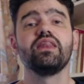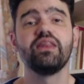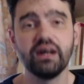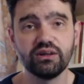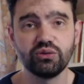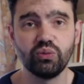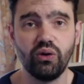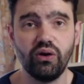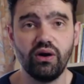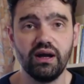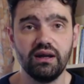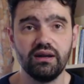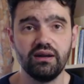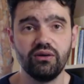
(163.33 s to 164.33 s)
That's why
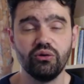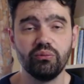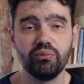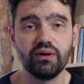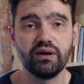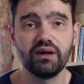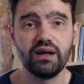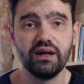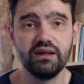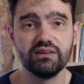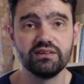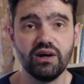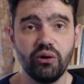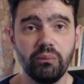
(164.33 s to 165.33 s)
I ended up
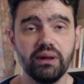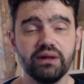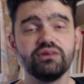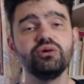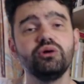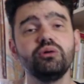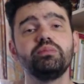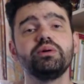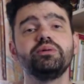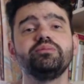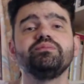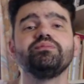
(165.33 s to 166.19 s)
getting so messed up.